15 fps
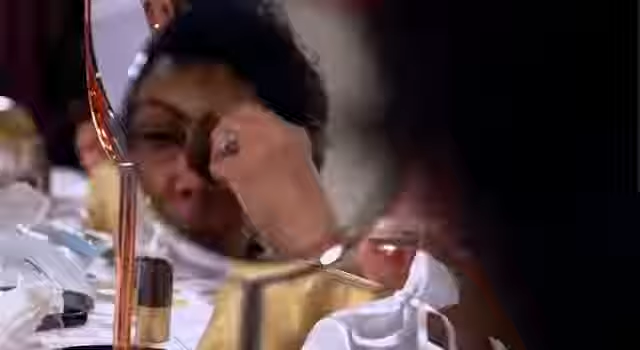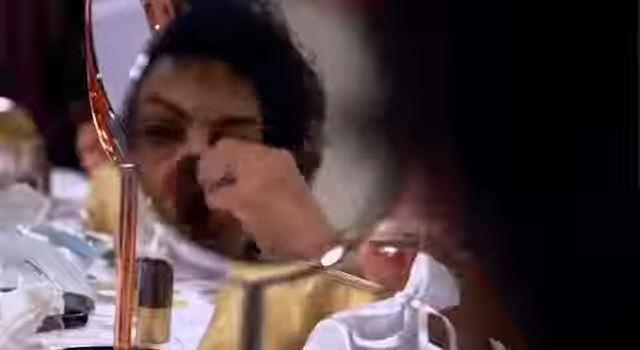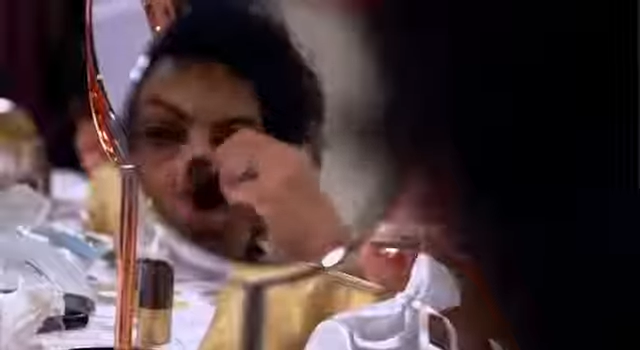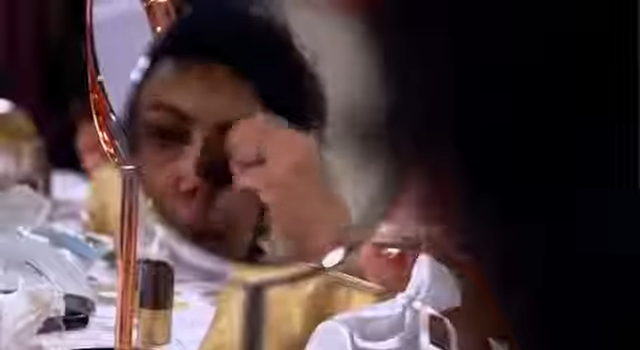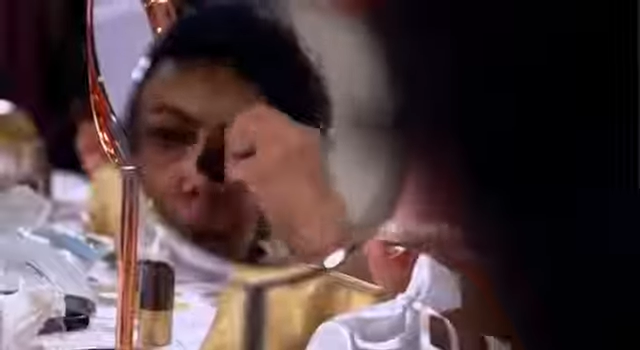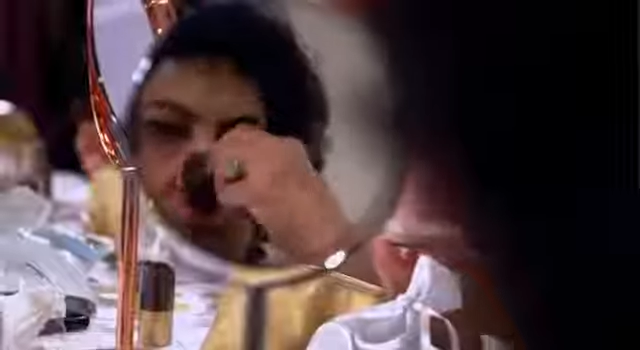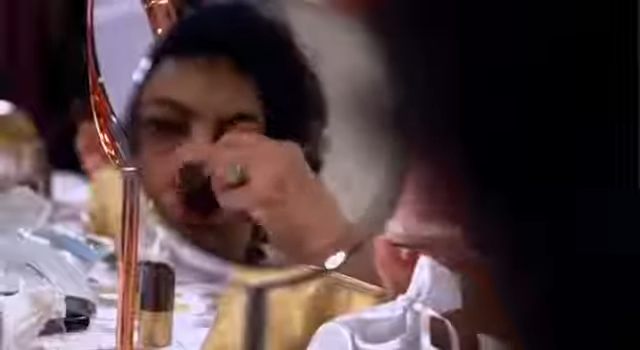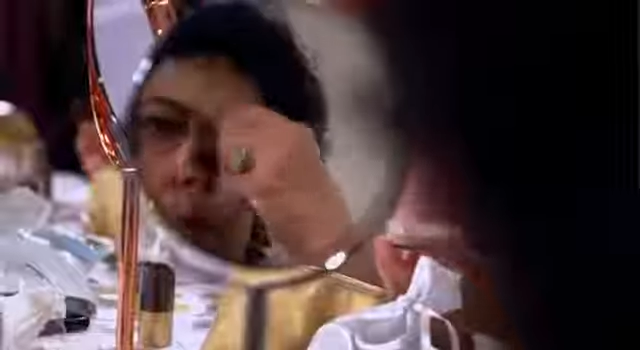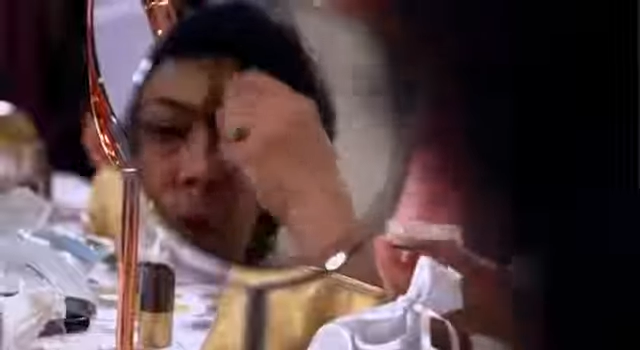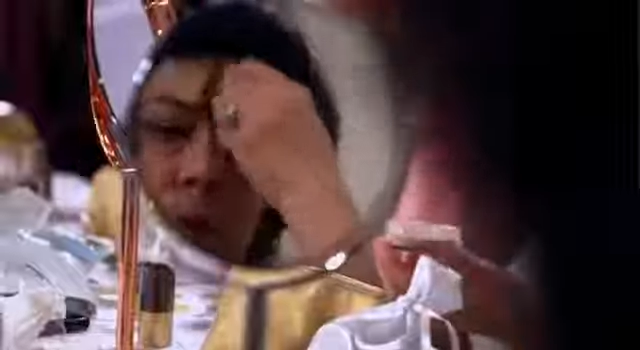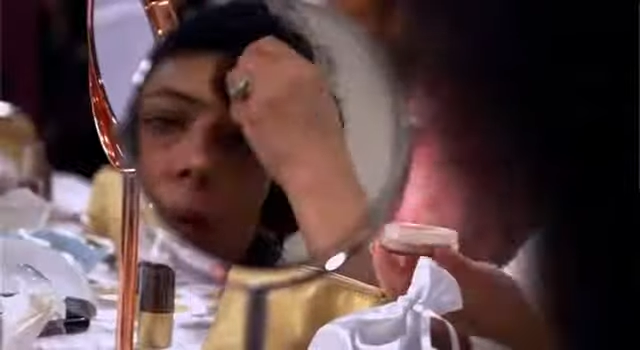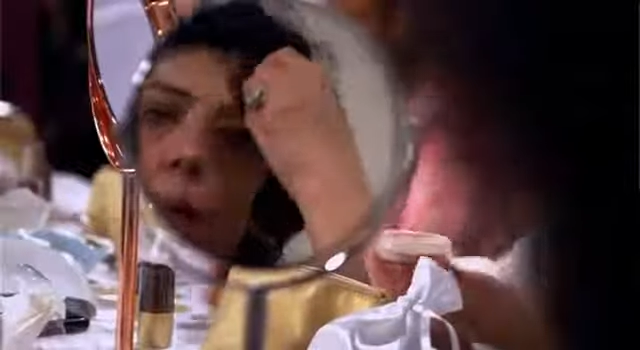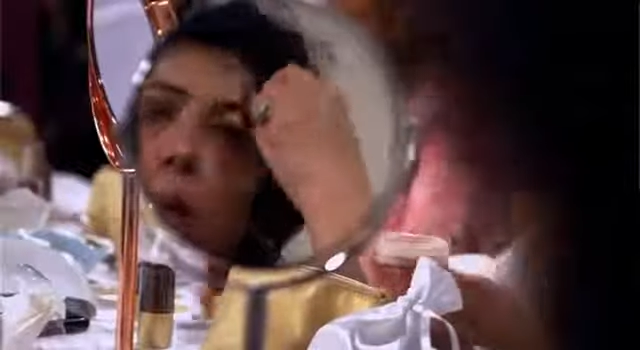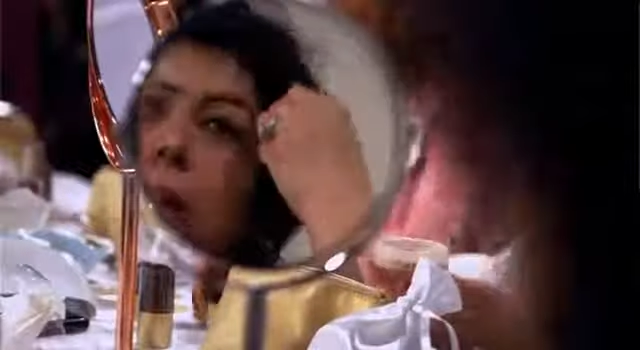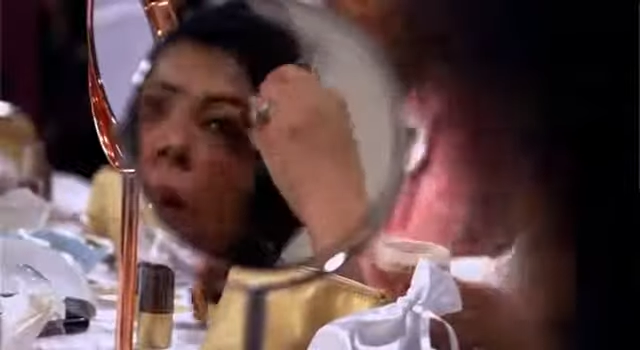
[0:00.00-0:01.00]
And I
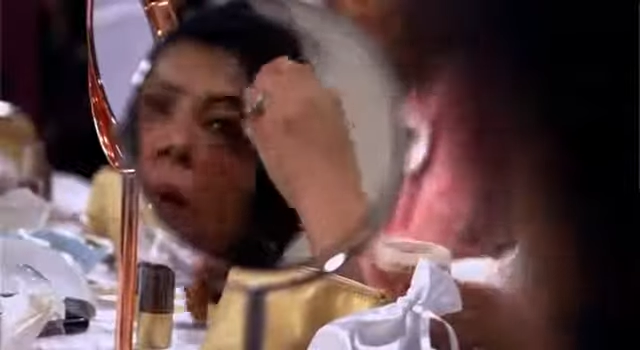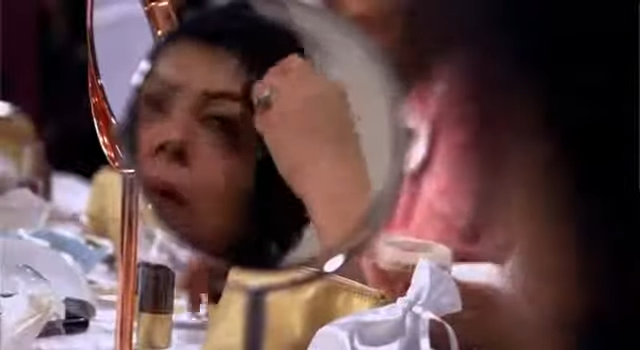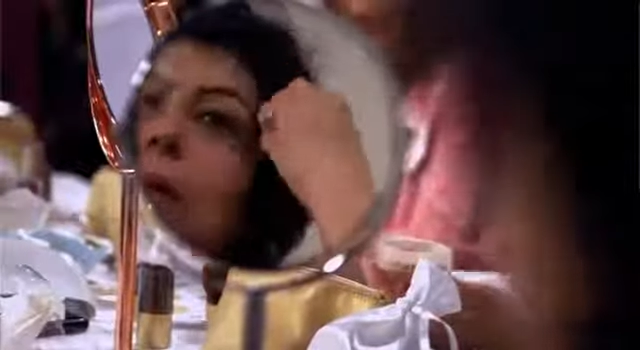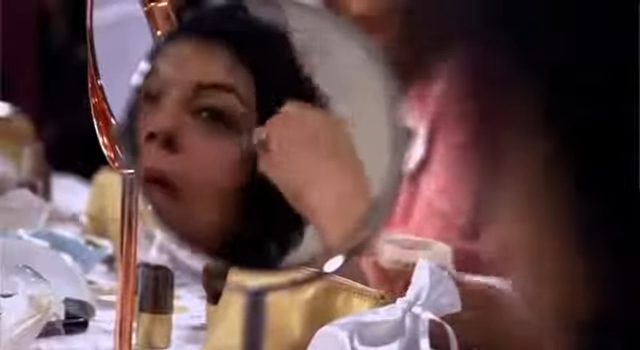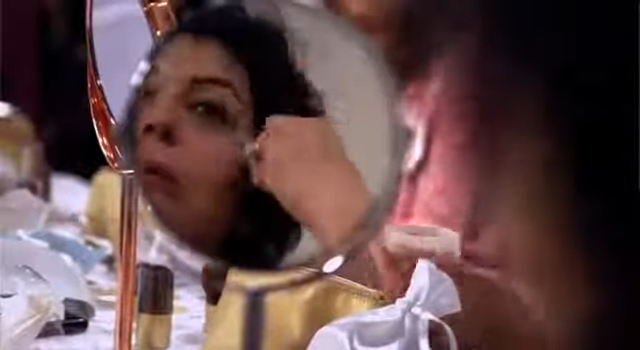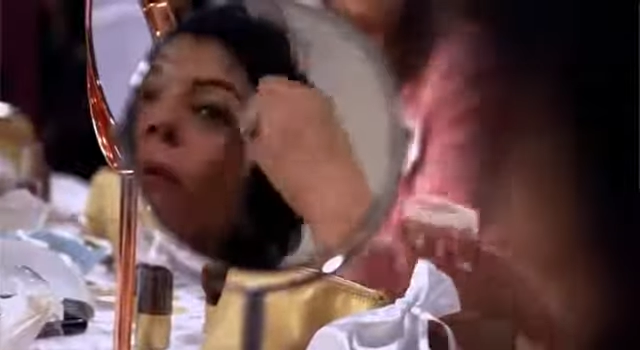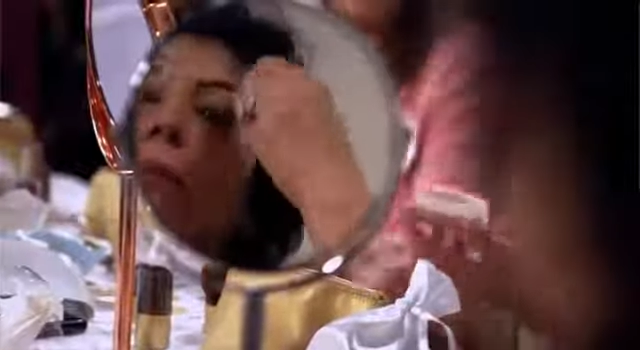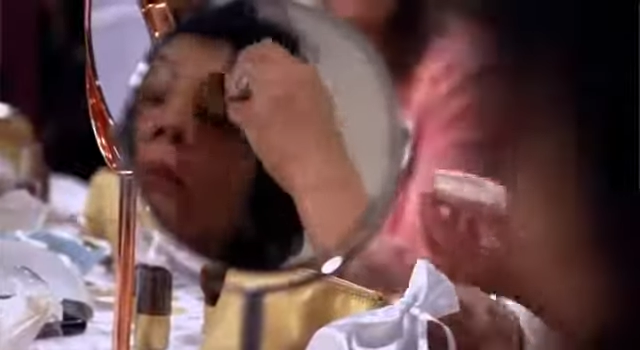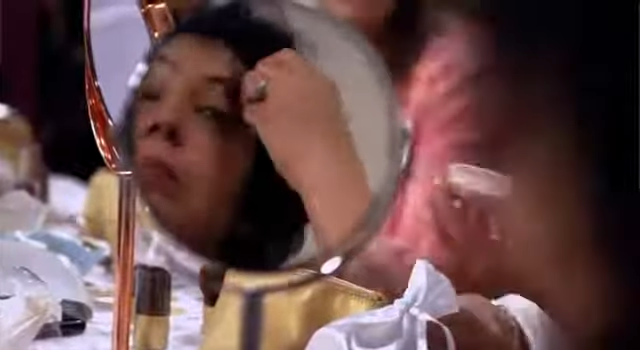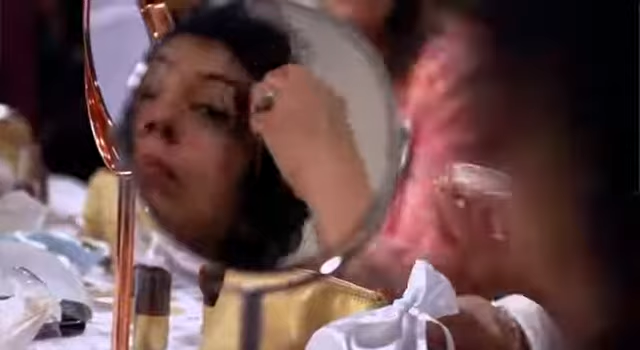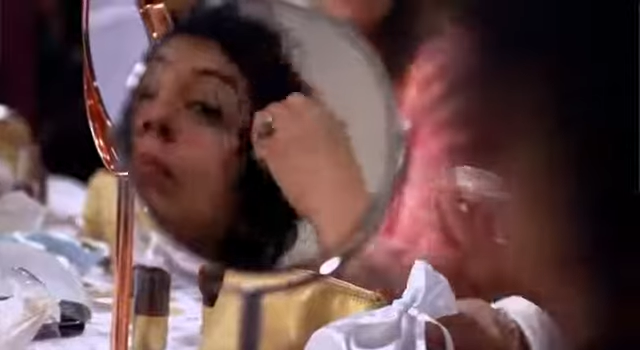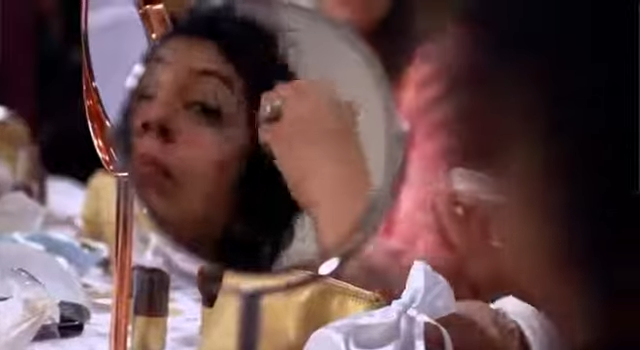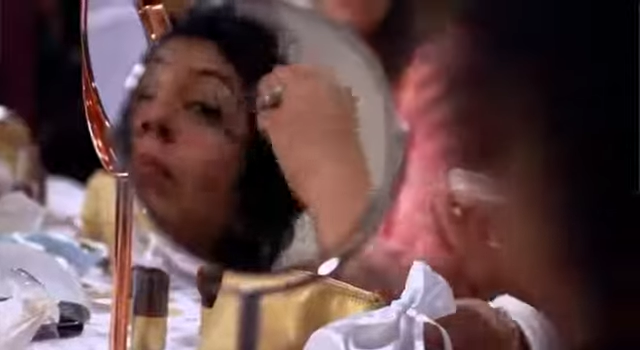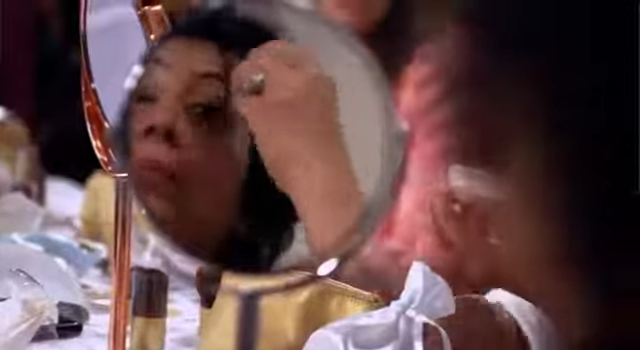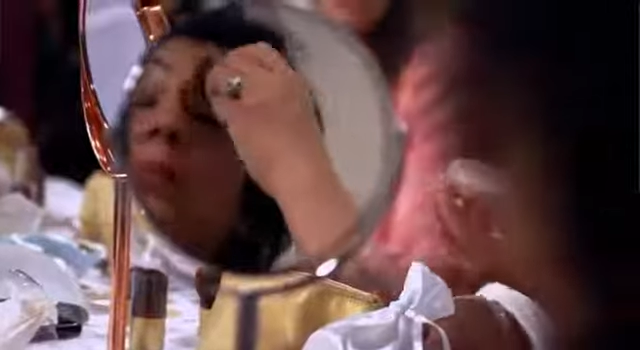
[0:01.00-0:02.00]
think that is
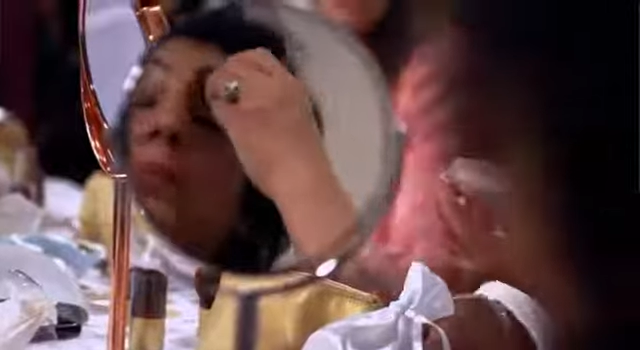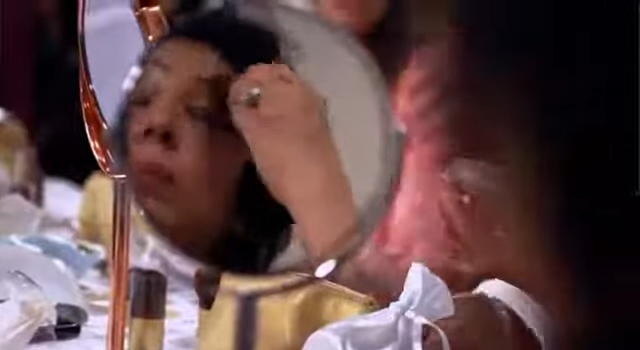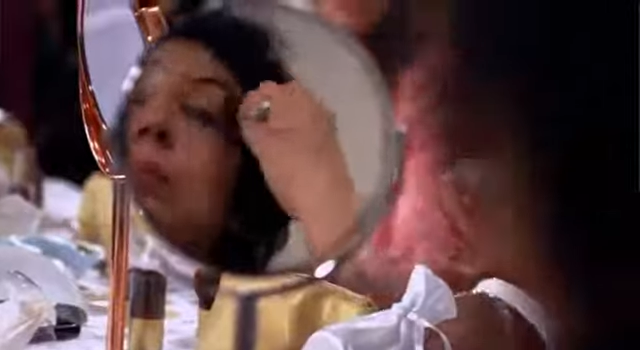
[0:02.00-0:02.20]
why